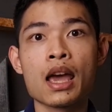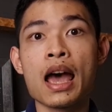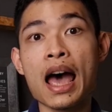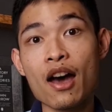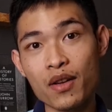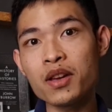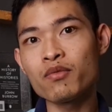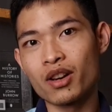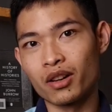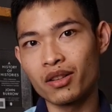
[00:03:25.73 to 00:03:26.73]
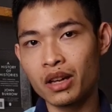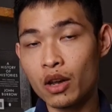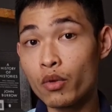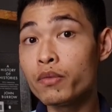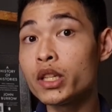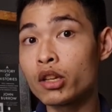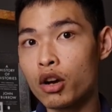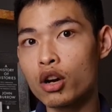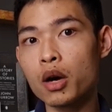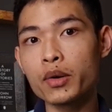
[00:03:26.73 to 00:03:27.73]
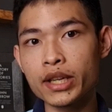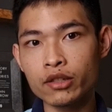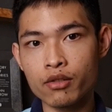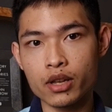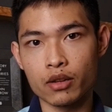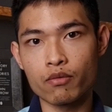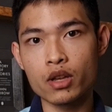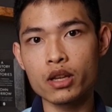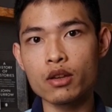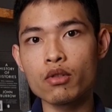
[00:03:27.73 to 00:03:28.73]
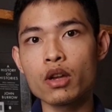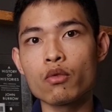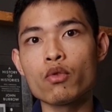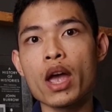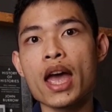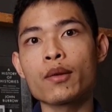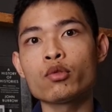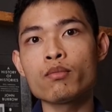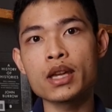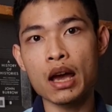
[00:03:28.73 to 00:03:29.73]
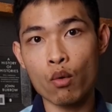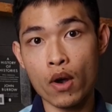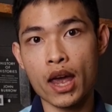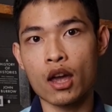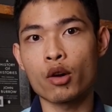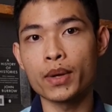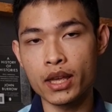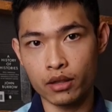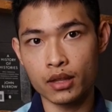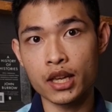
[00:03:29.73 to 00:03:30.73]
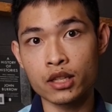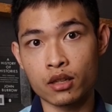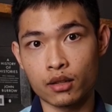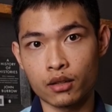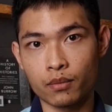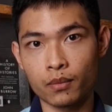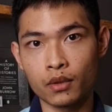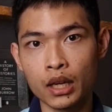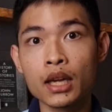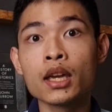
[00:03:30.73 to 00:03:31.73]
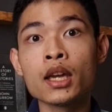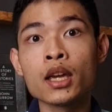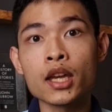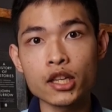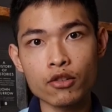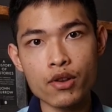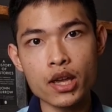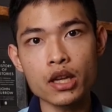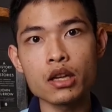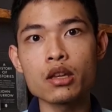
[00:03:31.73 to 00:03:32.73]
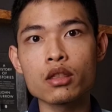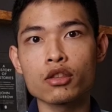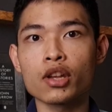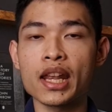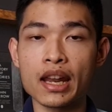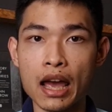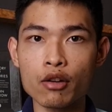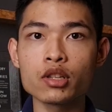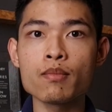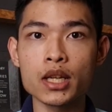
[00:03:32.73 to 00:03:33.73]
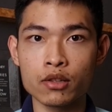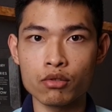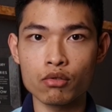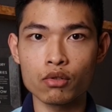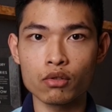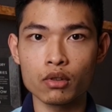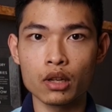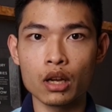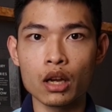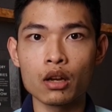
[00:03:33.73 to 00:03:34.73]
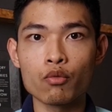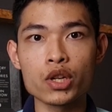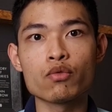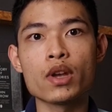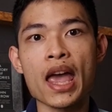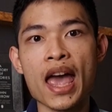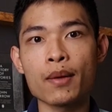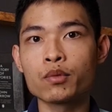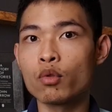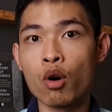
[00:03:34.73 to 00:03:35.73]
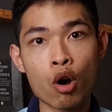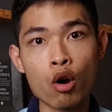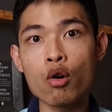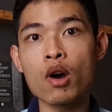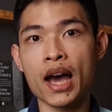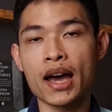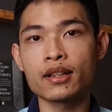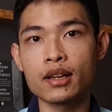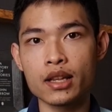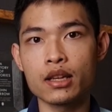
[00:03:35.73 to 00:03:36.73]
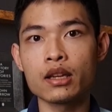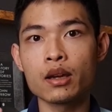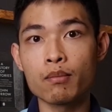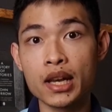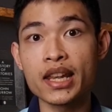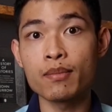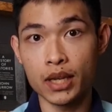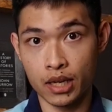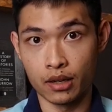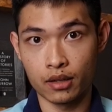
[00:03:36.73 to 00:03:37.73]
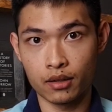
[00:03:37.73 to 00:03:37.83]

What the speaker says: However, when we talk about history, we will have to be aware of its nature. History is not an ultimate truth which we have to wholeheartedly believe in.